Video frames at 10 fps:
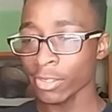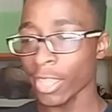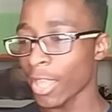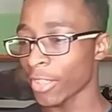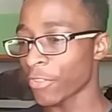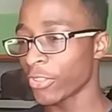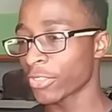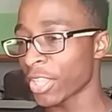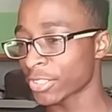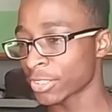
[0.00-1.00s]
Yeah, I
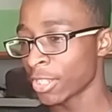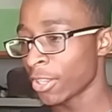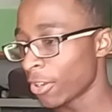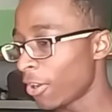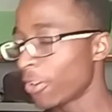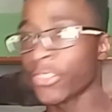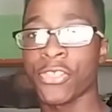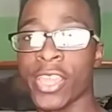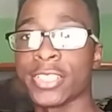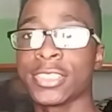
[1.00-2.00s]
think that's all the
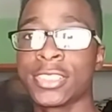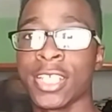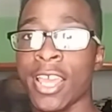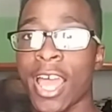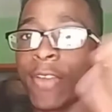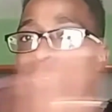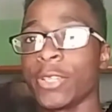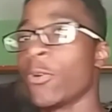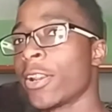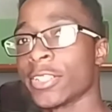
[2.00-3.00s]
things I
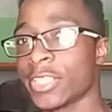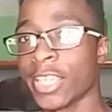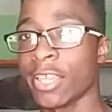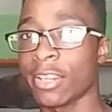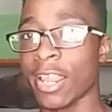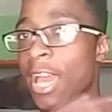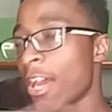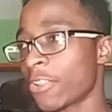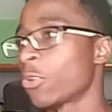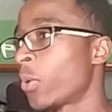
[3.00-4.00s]
really wanted to get
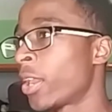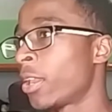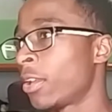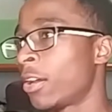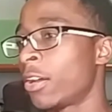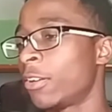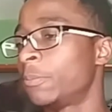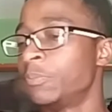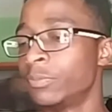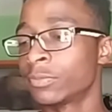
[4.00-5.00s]
out of the way.
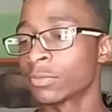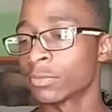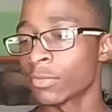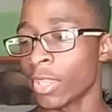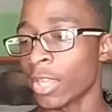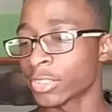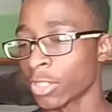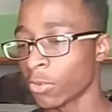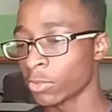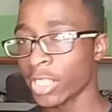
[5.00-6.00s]

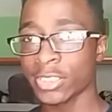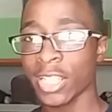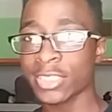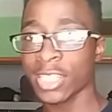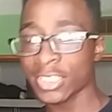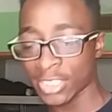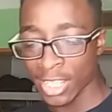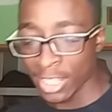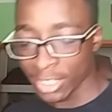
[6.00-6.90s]
So let's